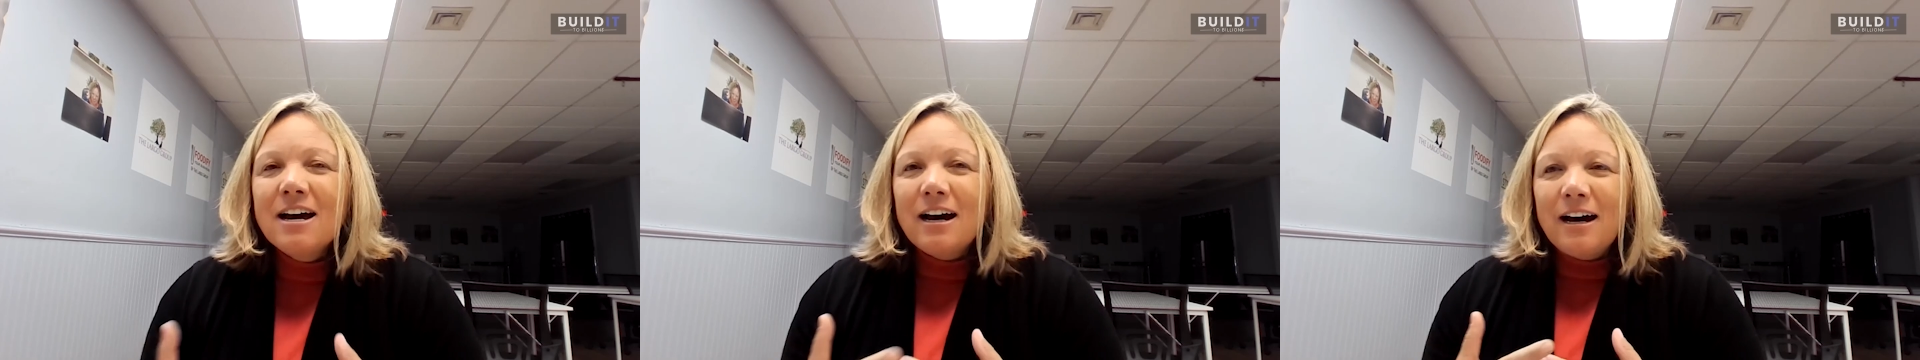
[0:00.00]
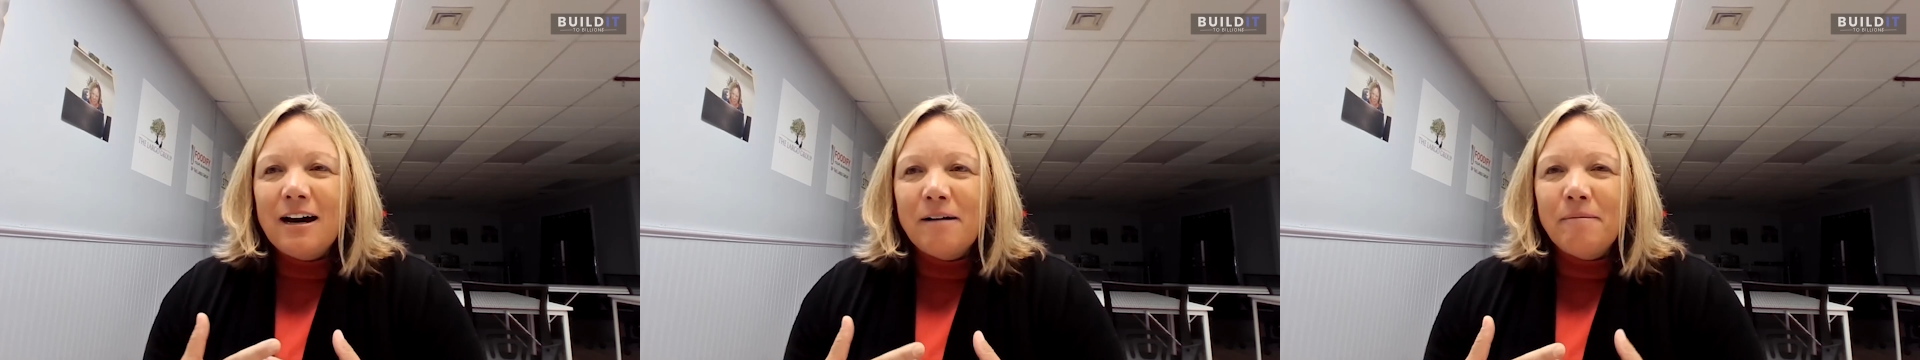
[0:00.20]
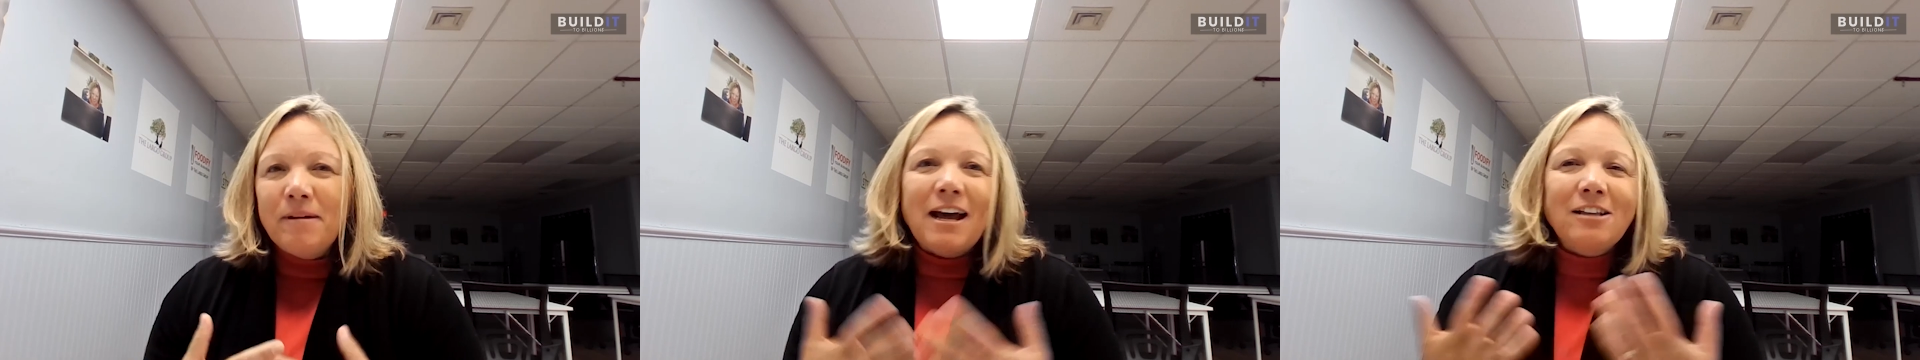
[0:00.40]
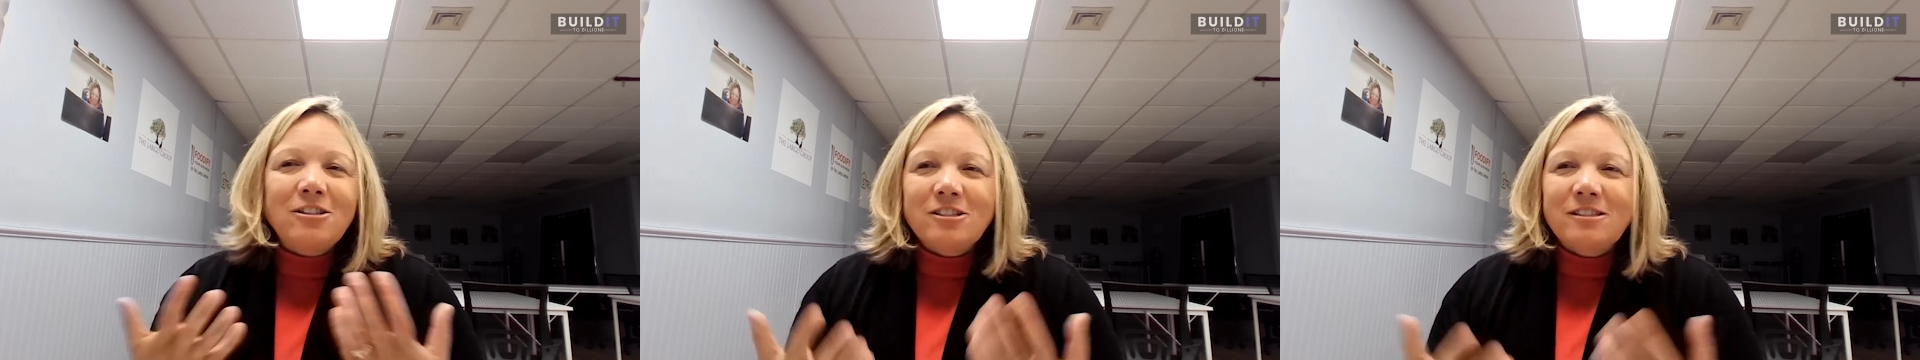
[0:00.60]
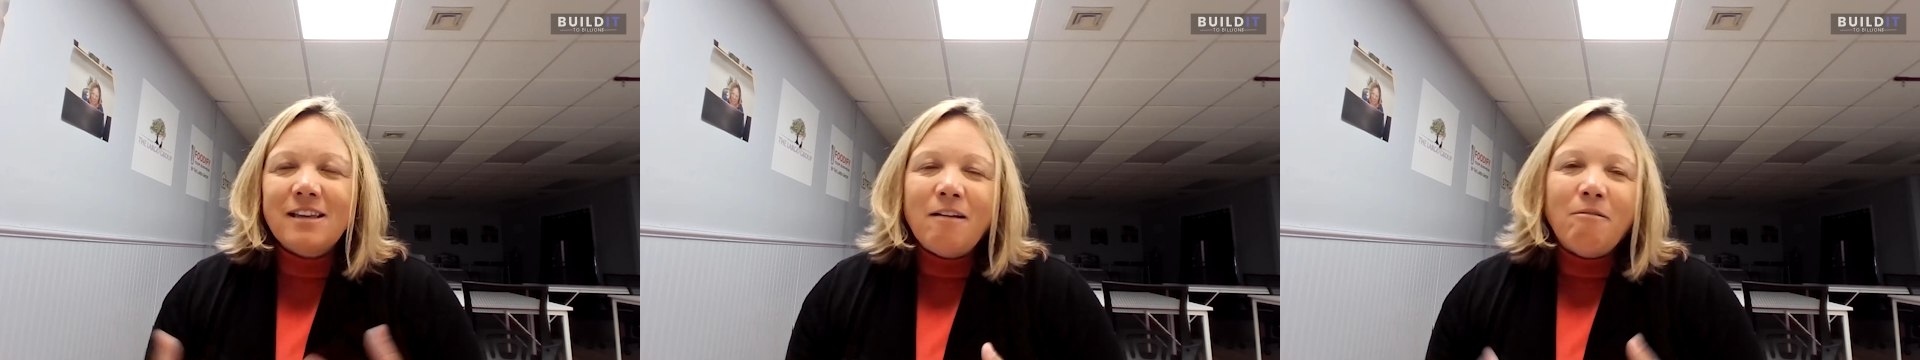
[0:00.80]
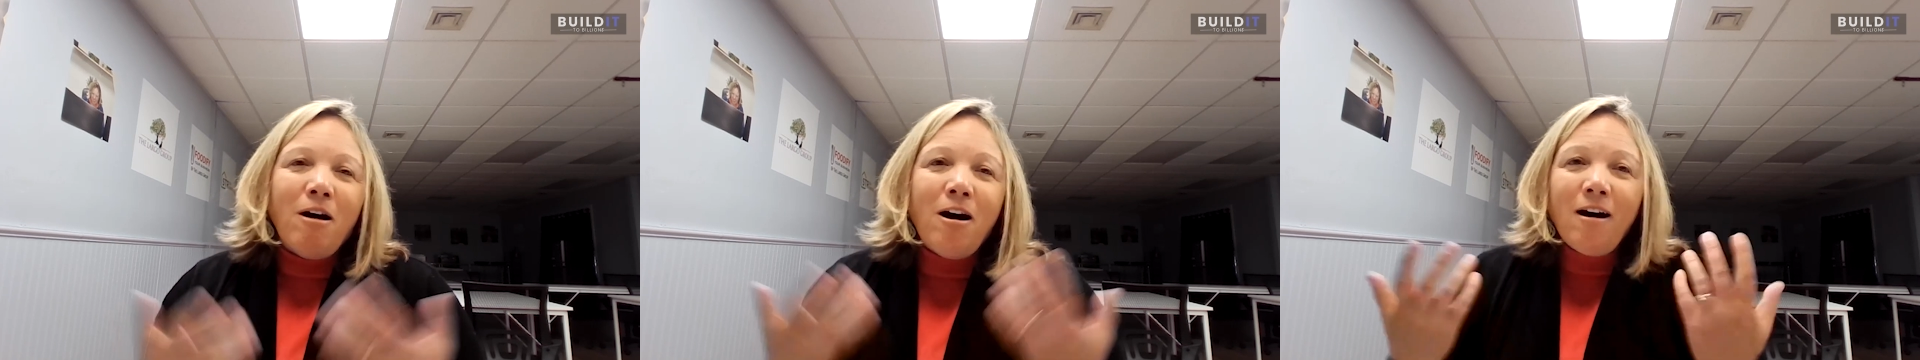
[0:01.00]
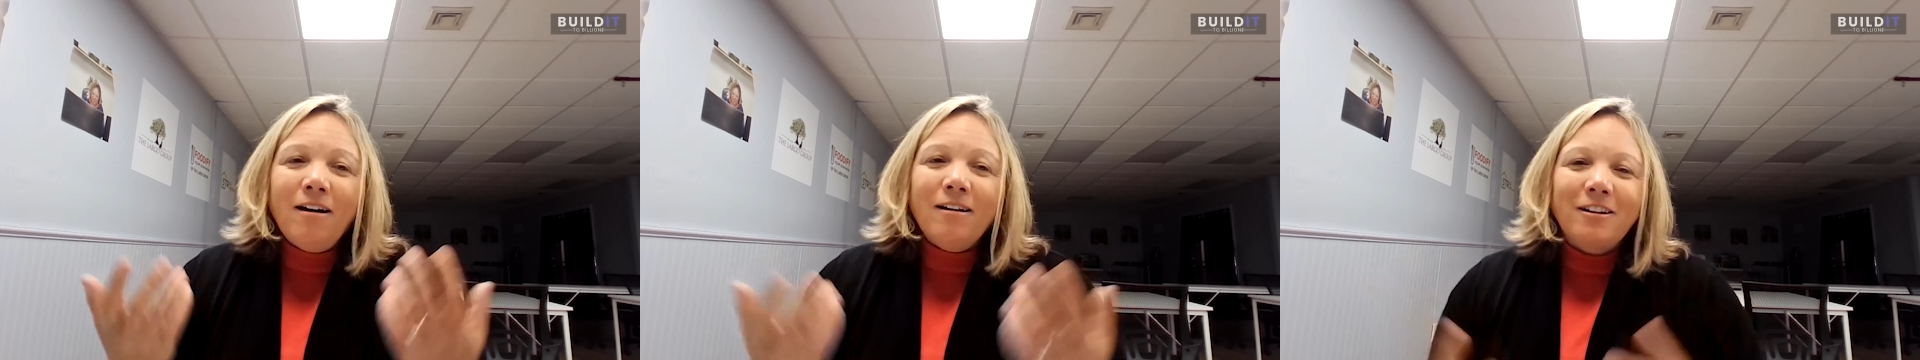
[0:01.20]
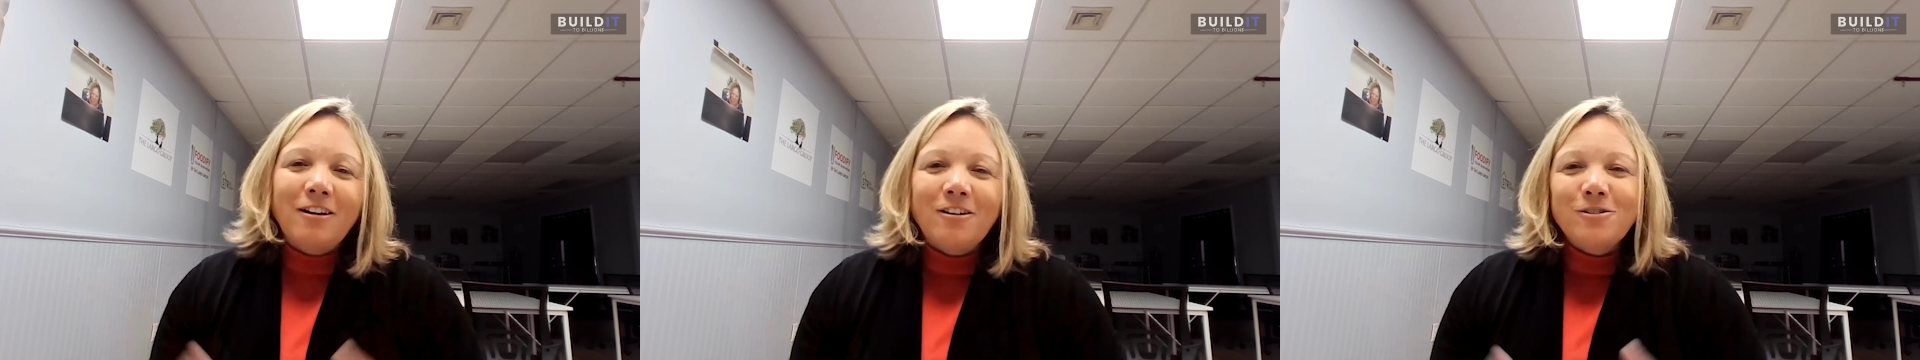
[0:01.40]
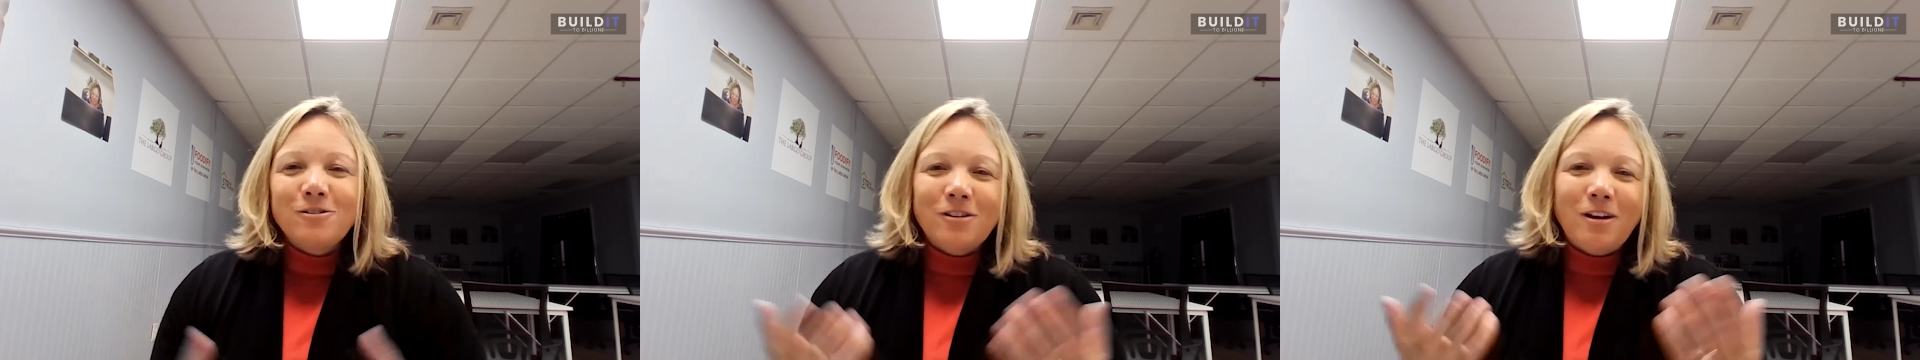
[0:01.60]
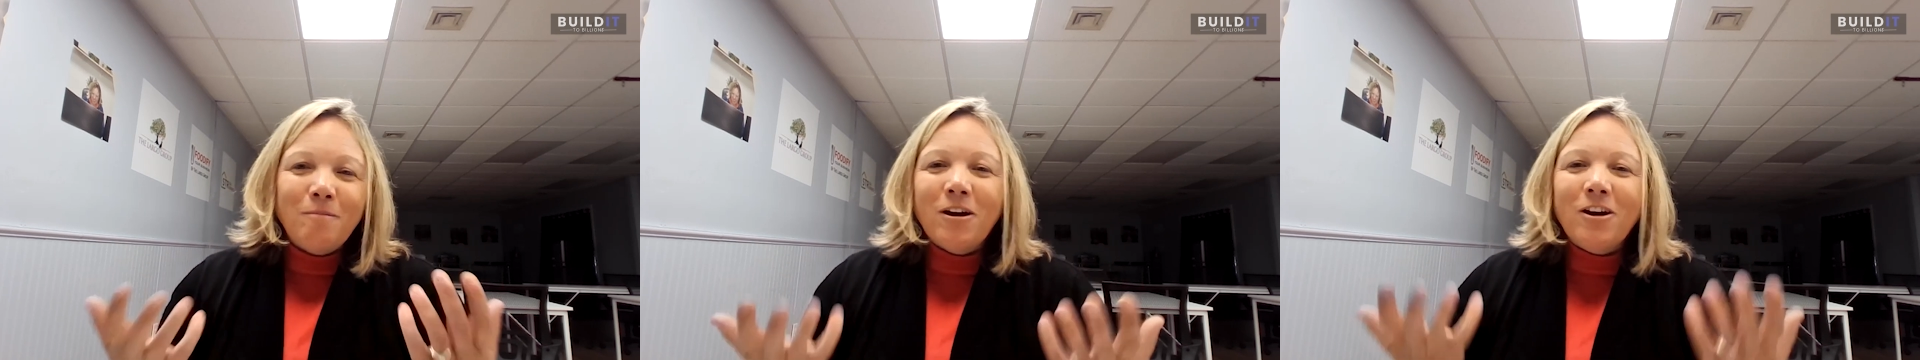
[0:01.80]
and not just saying, well,
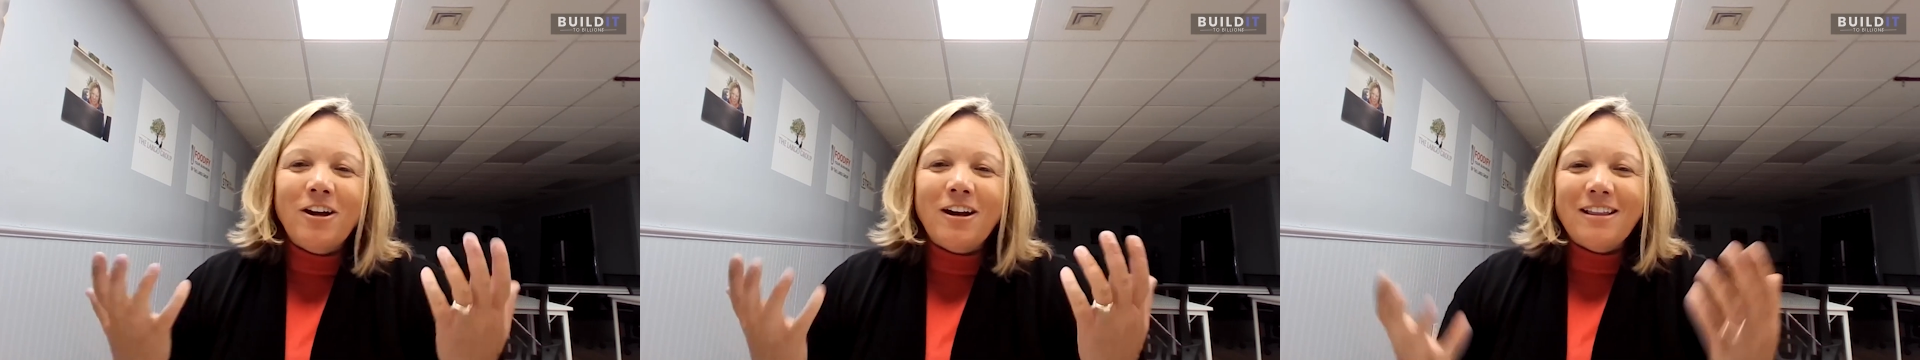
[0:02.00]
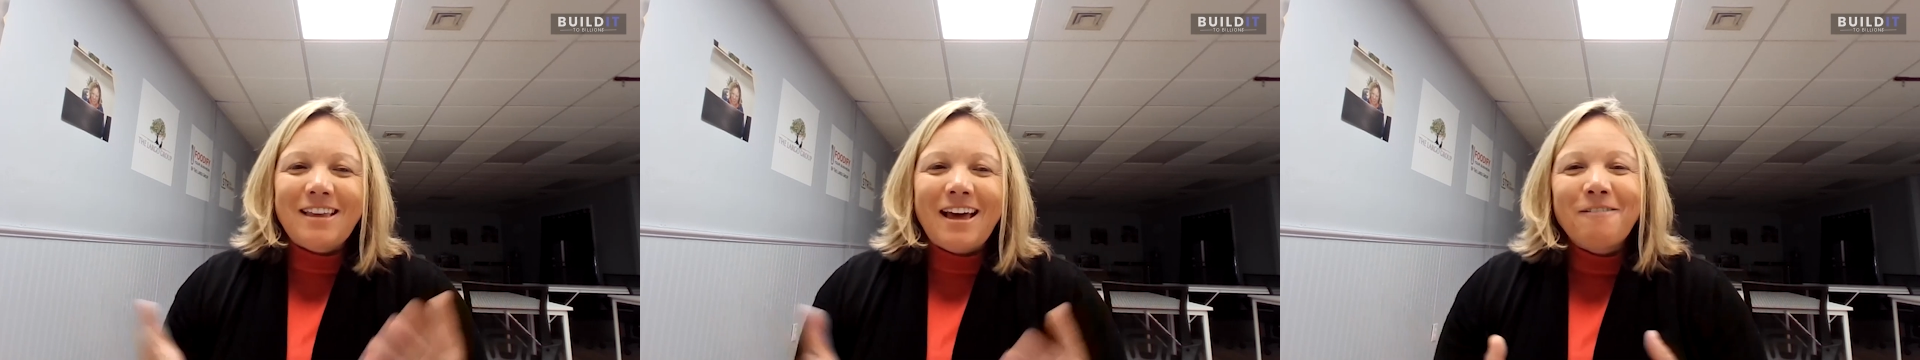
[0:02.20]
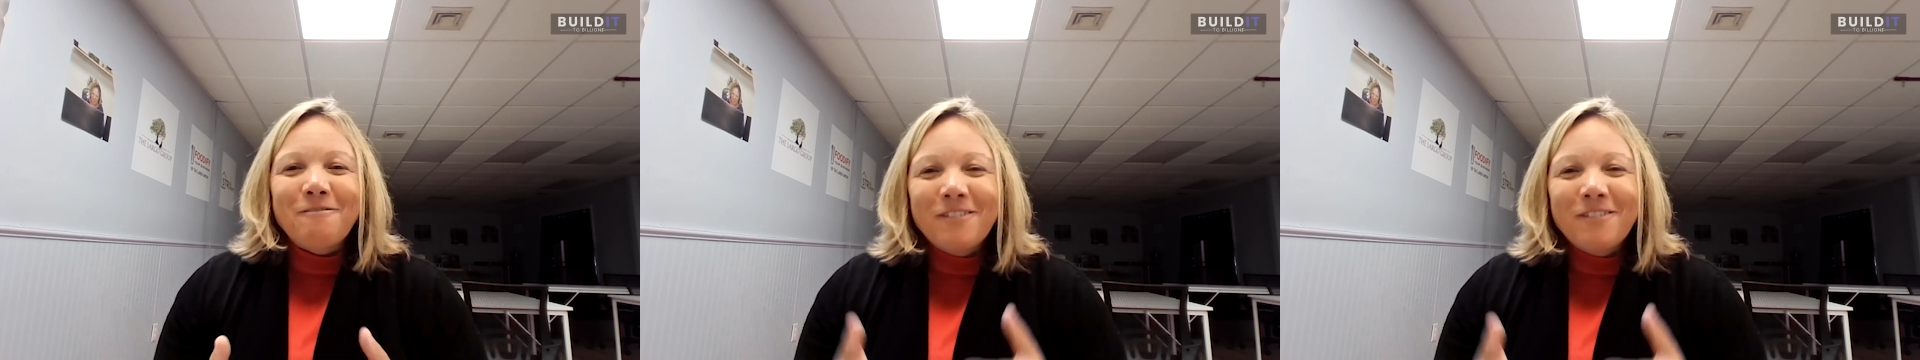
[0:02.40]
I'm not good at that.